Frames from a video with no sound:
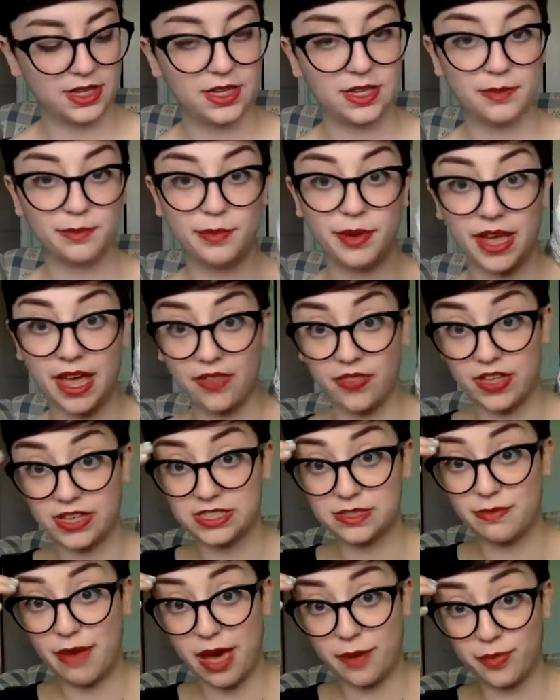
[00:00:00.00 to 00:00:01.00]
But yeah, that's
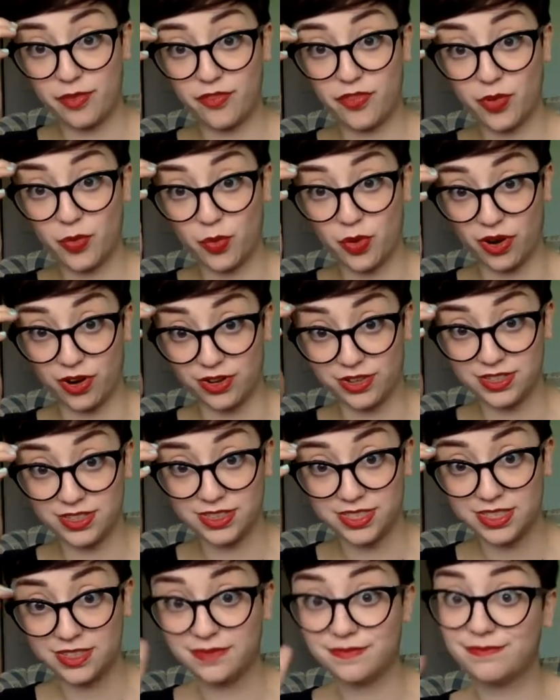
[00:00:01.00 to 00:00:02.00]
Map of the
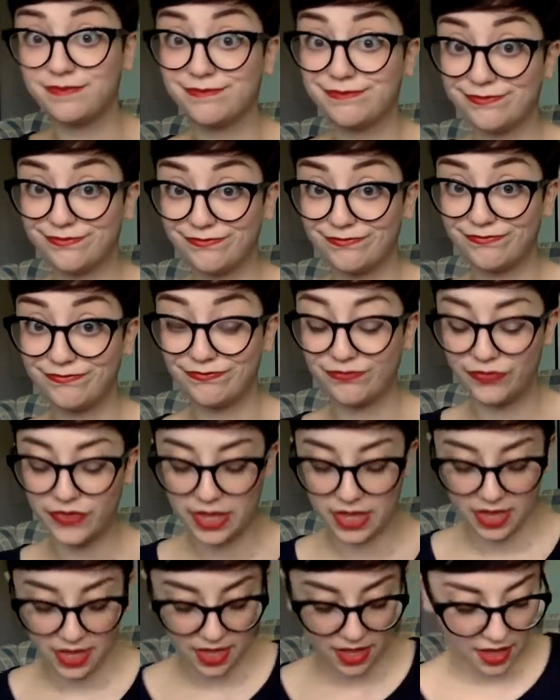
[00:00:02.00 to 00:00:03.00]
World.
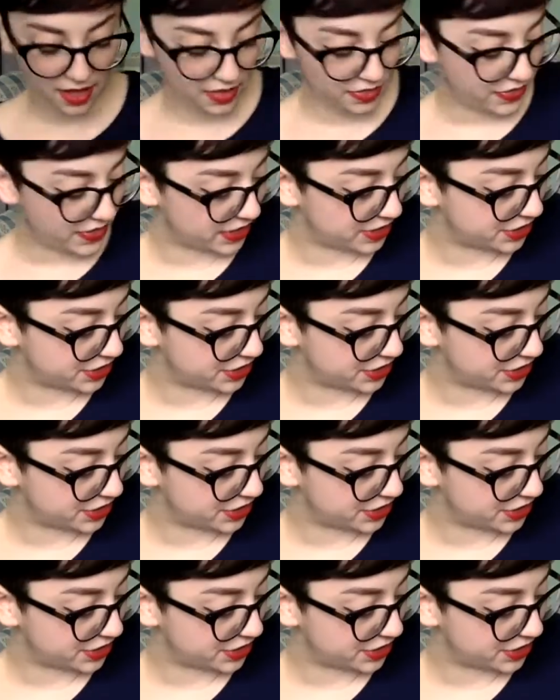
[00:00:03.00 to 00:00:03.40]
Then